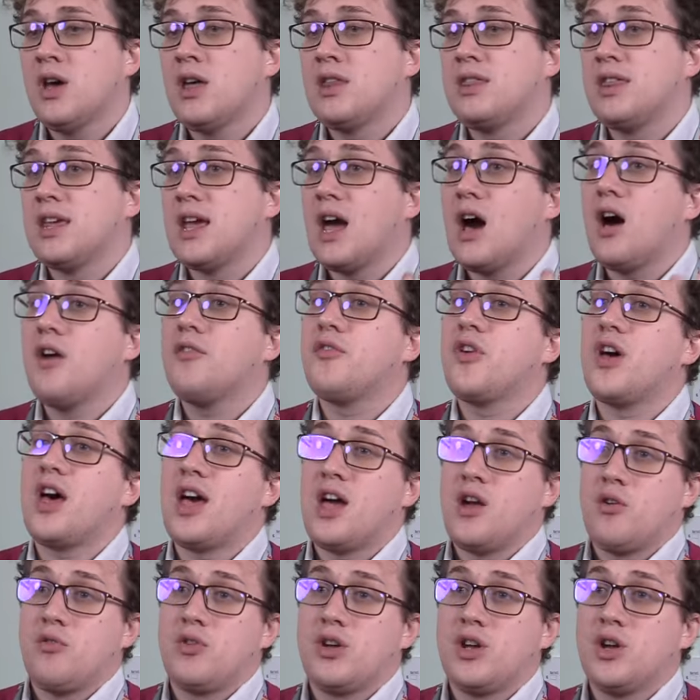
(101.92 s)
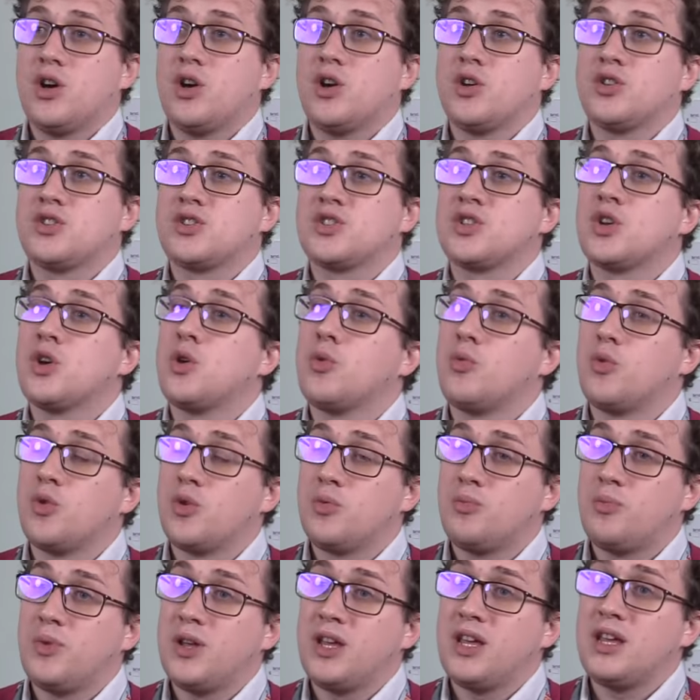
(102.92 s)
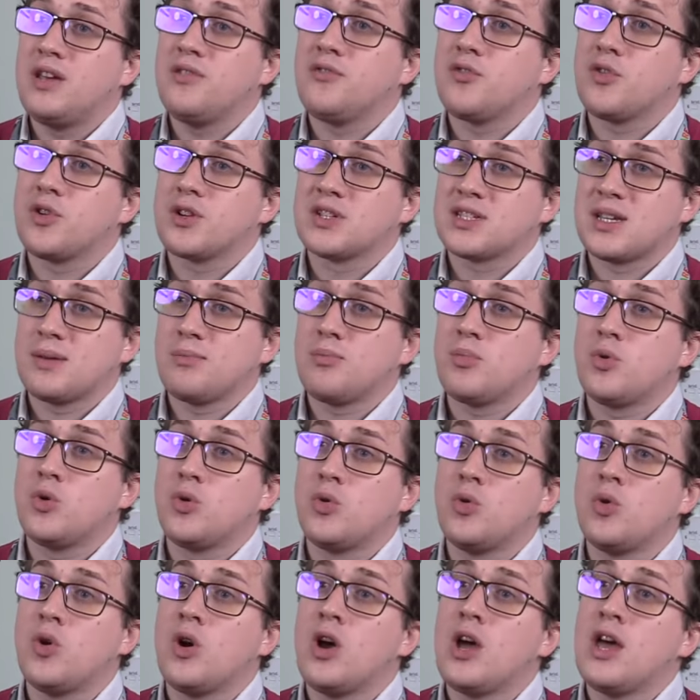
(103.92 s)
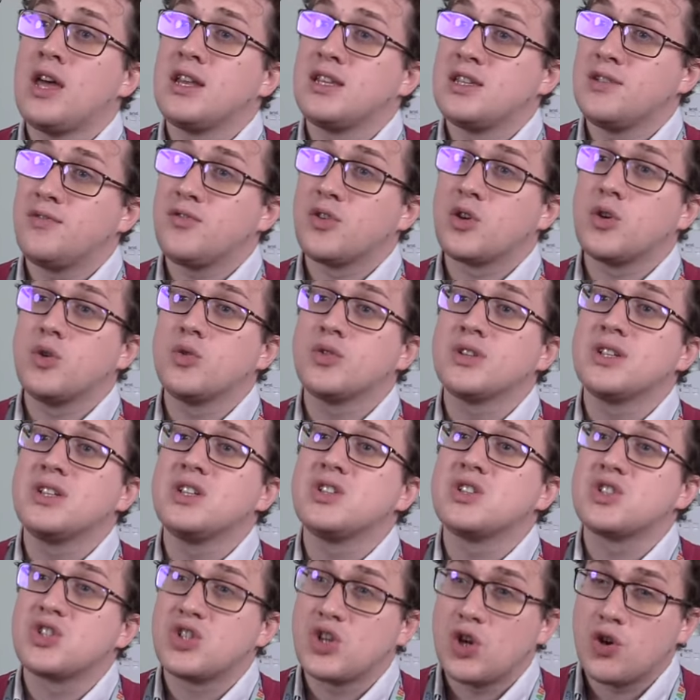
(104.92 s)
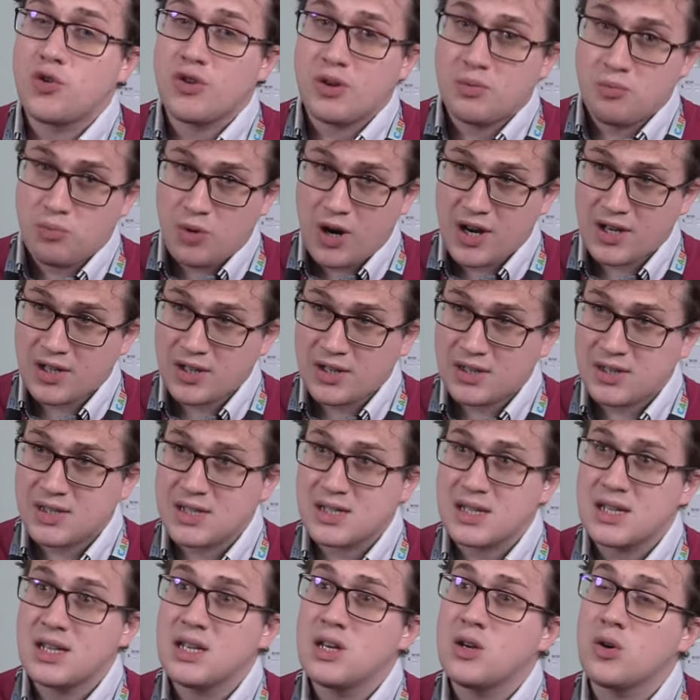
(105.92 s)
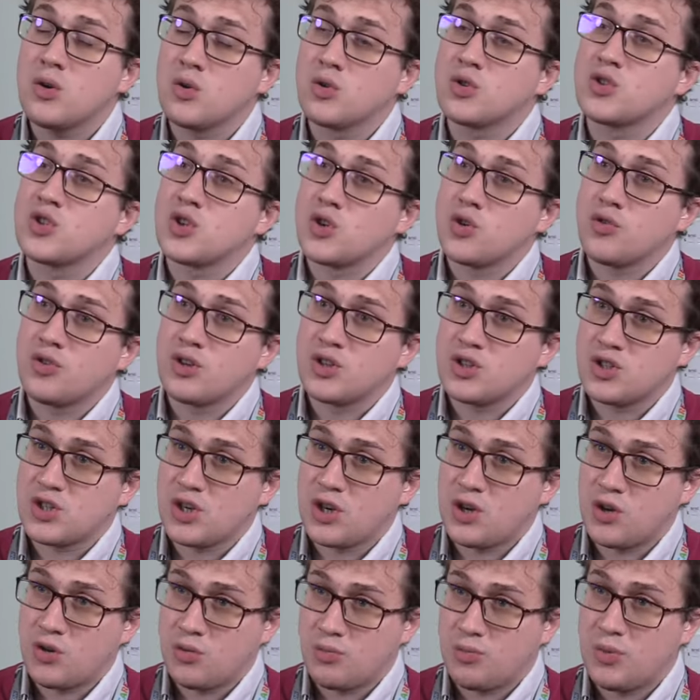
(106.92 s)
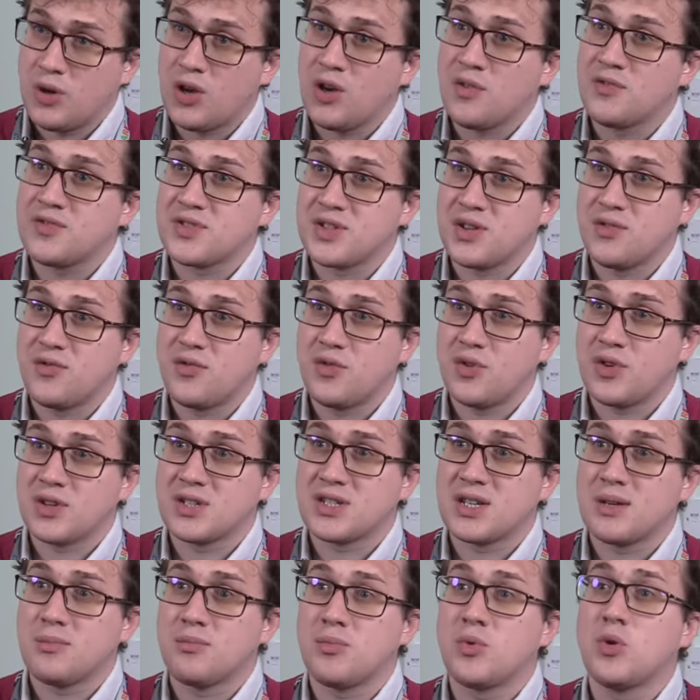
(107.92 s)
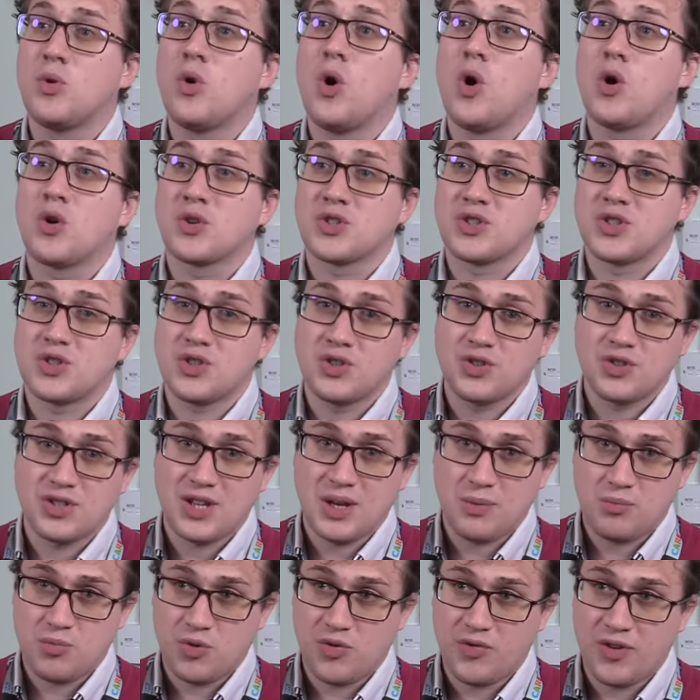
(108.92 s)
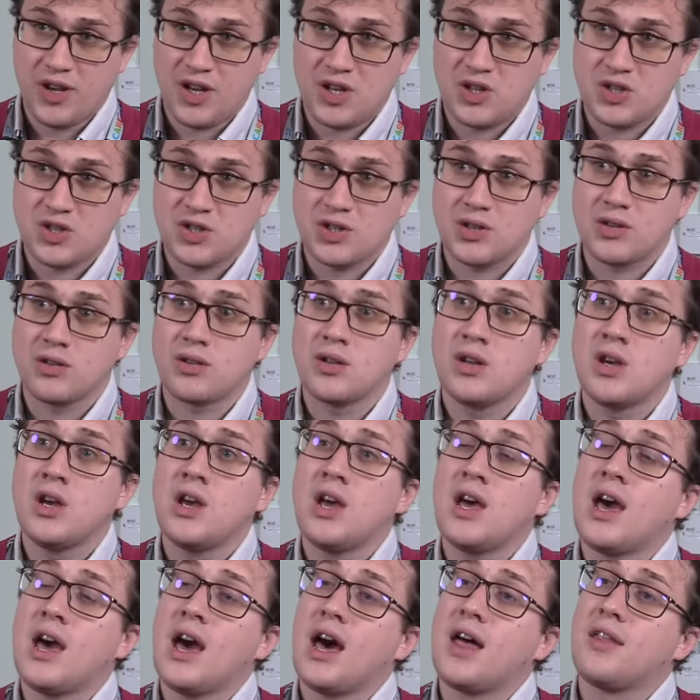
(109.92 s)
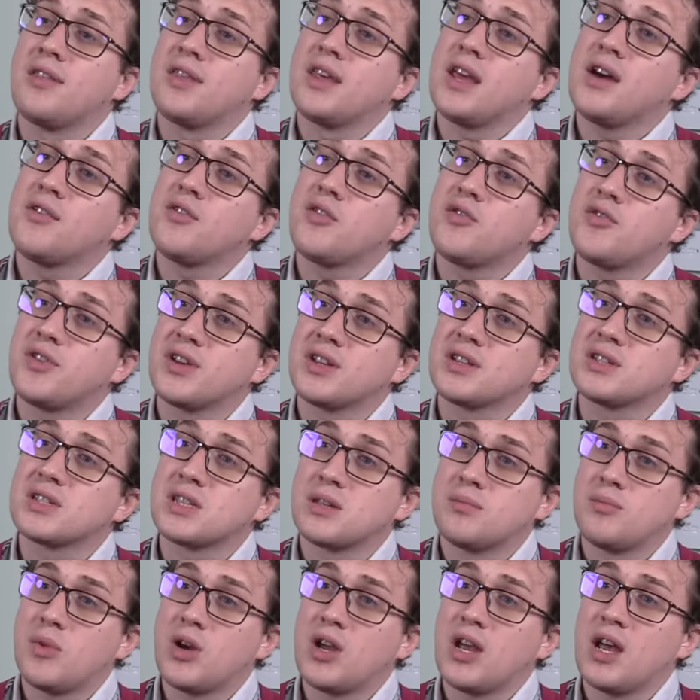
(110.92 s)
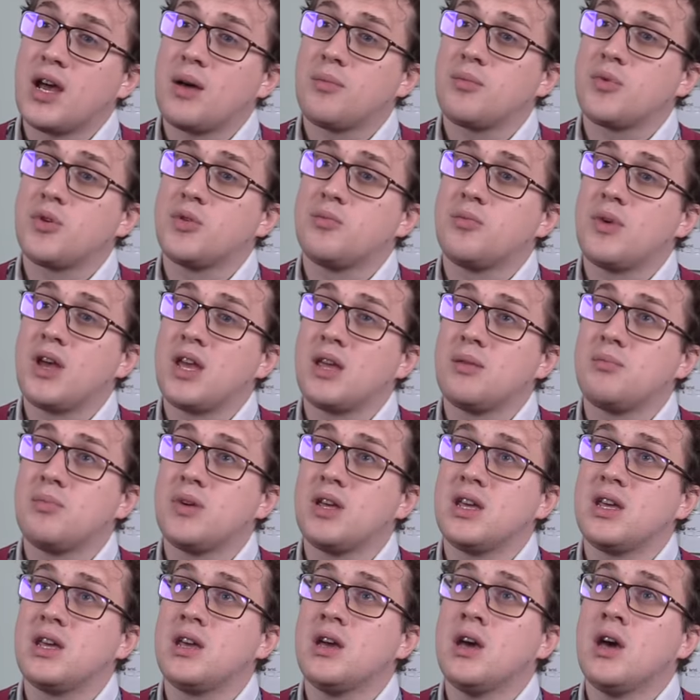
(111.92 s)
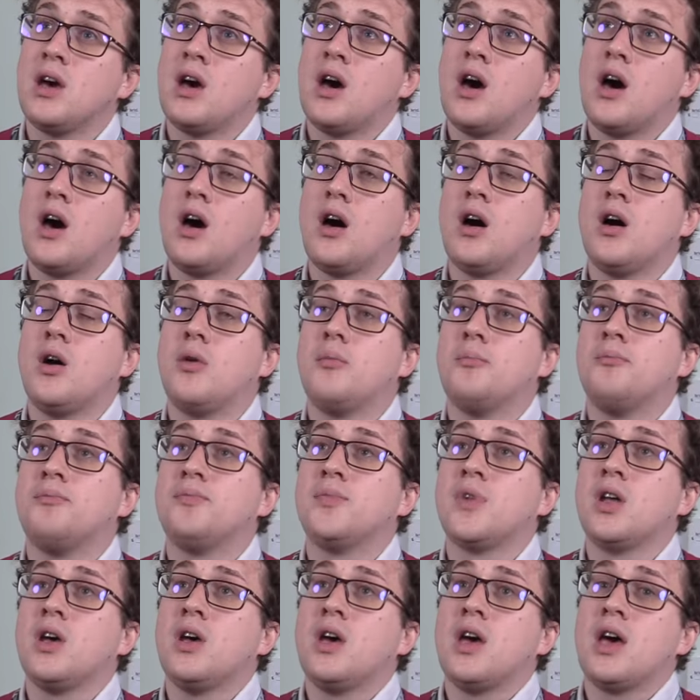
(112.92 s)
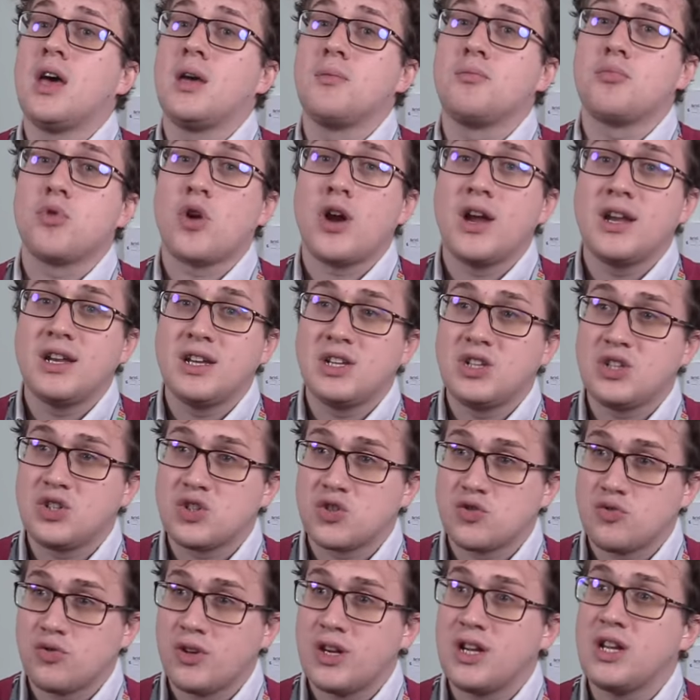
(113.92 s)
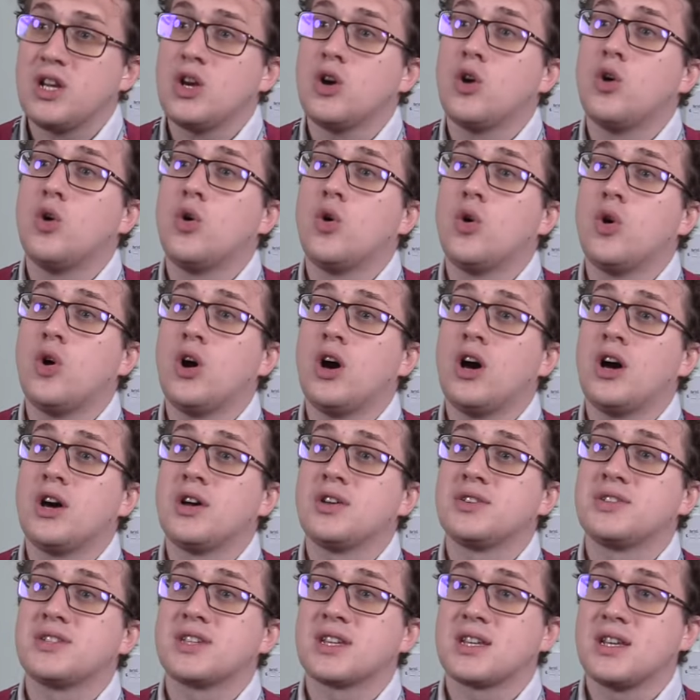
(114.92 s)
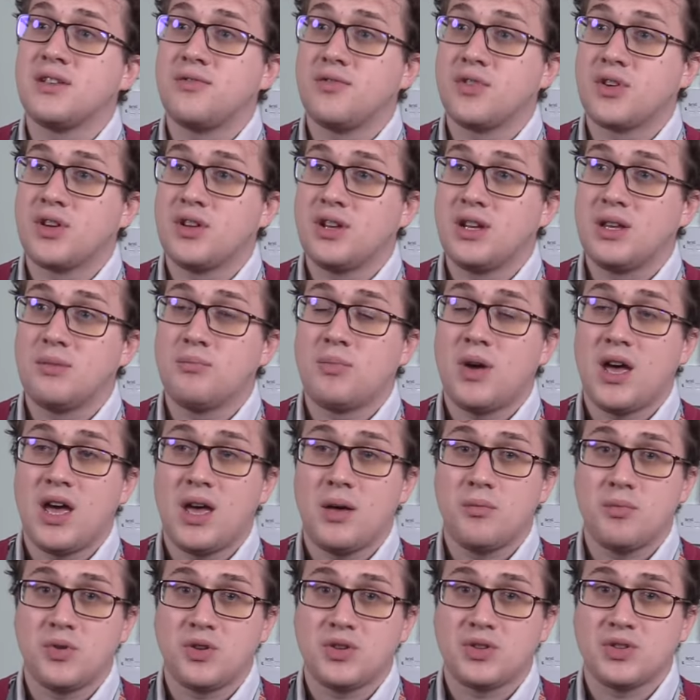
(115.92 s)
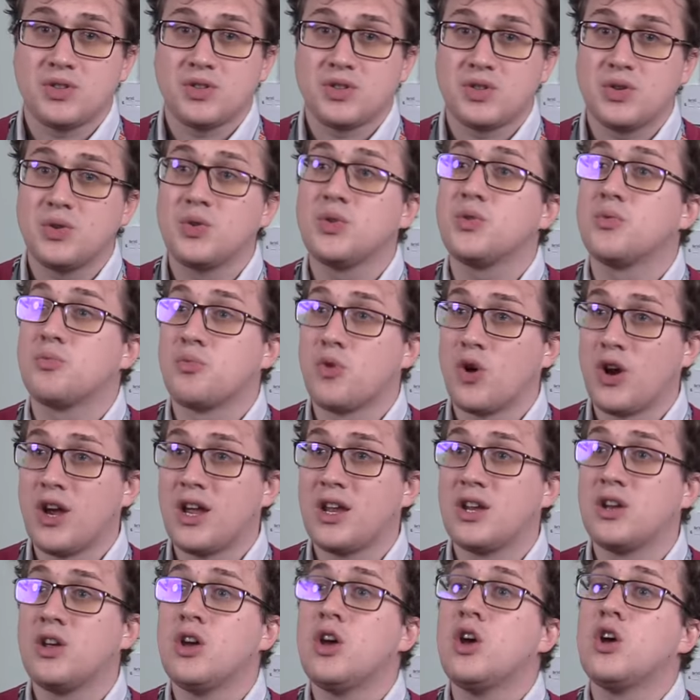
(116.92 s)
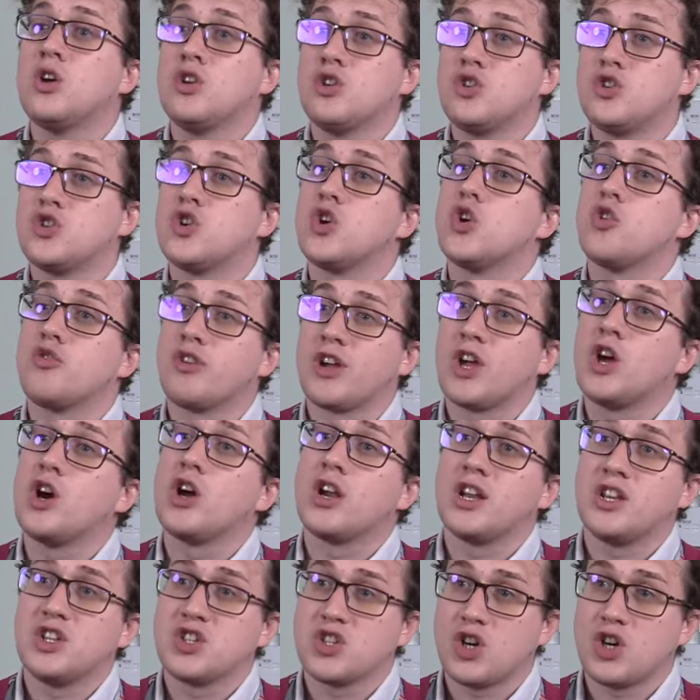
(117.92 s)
The other areas would be, for example, difficulties during pregnancy or during childbirth, so for example, oxygen deprivation. And the other things that might happen may be a brain injury or a significant impairment to the brain during early